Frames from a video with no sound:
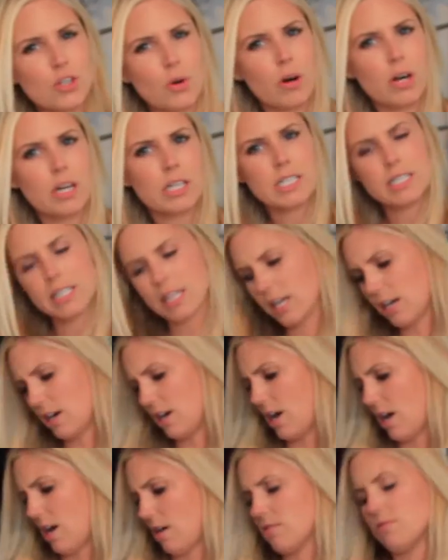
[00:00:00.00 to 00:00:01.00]
shorts,
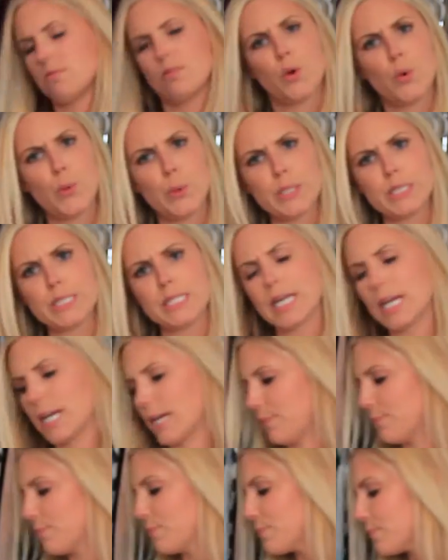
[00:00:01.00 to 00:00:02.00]
I don't know, we'll
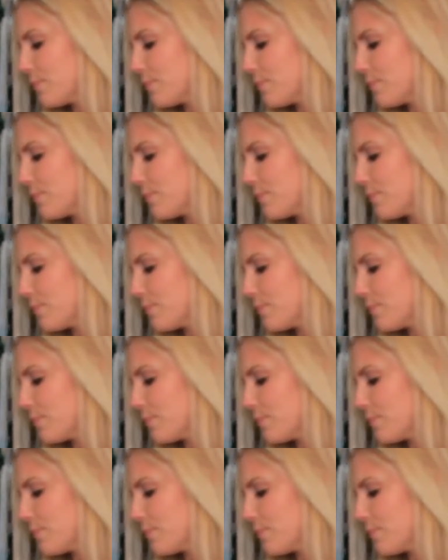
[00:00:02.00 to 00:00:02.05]
see.